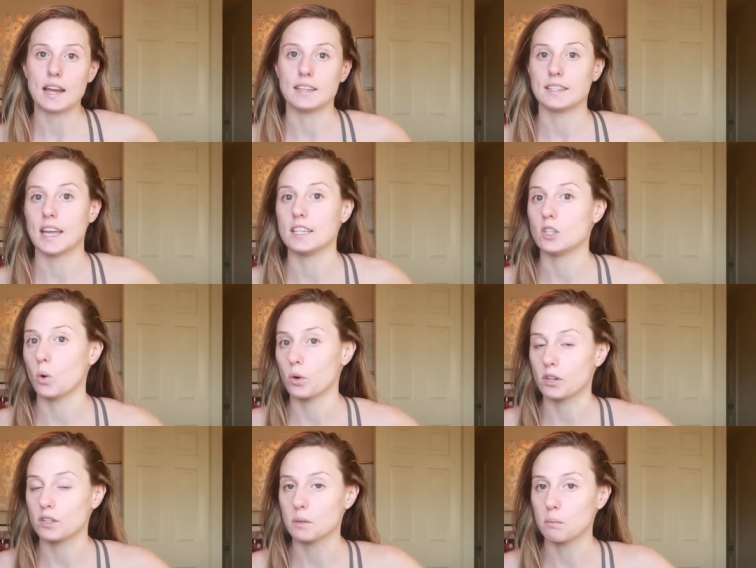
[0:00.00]
I decide to
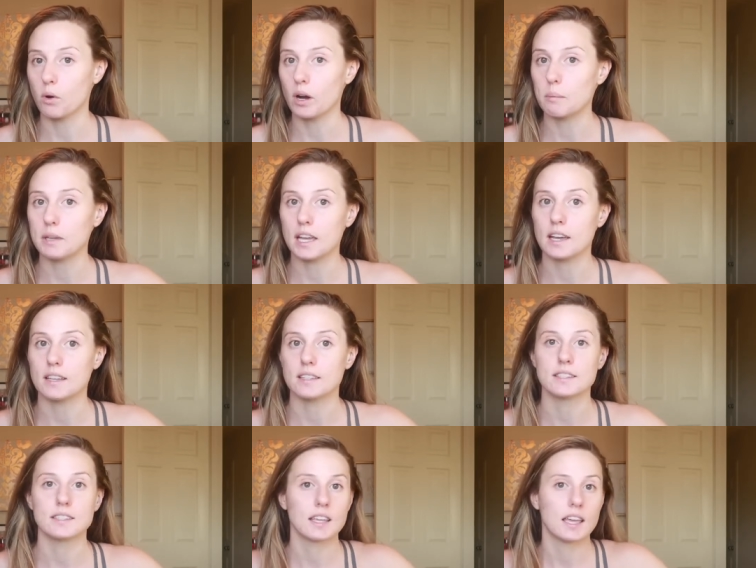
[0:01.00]
order some more,
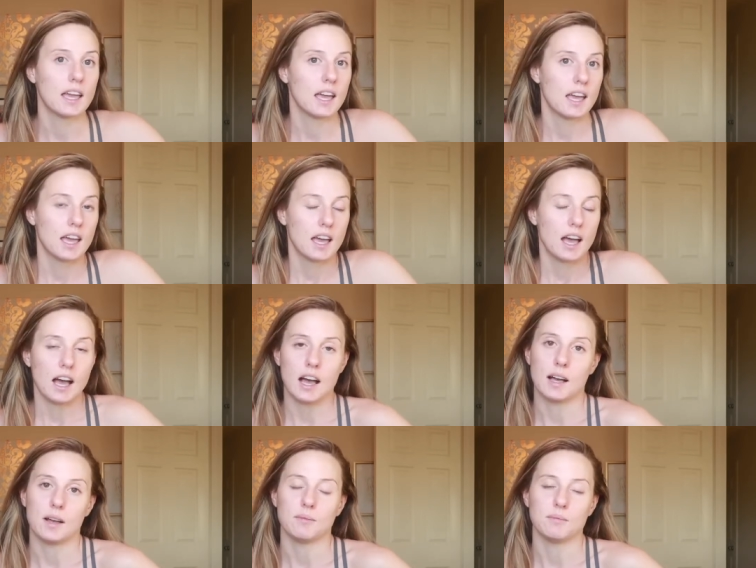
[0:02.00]
because
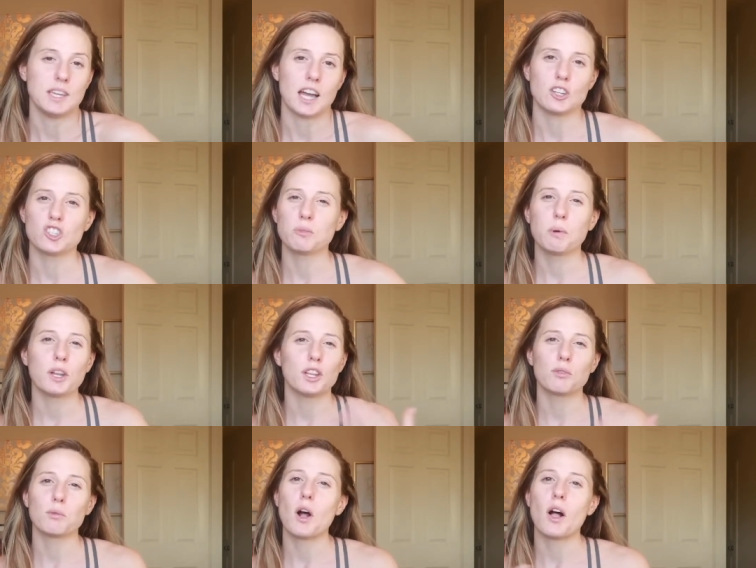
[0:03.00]
um, yeah, just put
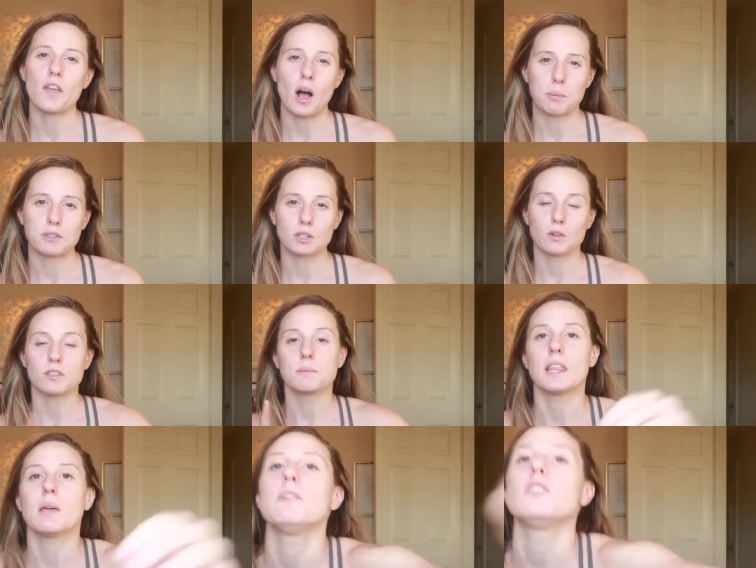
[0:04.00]
it through all the obstacles. But let